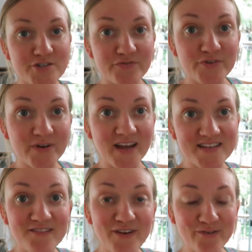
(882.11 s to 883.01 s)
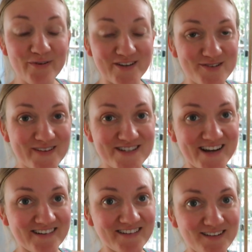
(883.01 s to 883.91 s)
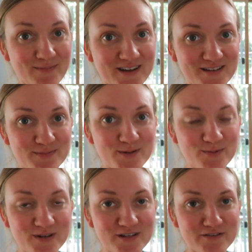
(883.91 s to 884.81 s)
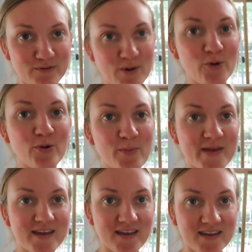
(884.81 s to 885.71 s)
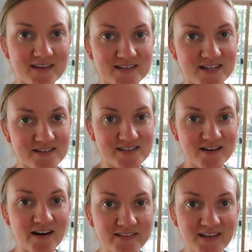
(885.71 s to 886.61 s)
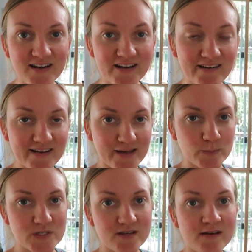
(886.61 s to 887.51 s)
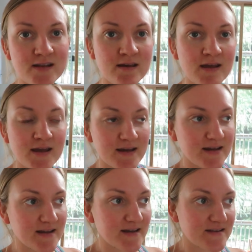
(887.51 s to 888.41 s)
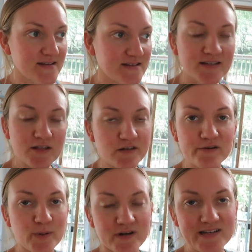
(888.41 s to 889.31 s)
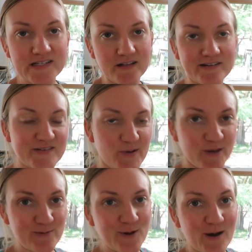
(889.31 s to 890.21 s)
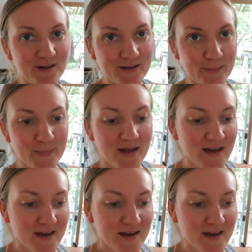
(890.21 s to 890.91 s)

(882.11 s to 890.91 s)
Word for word: So if you guys have never watched my channel, my husband works from home. He sells online on Amazon, and he's like a third-party seller is what you'd call him.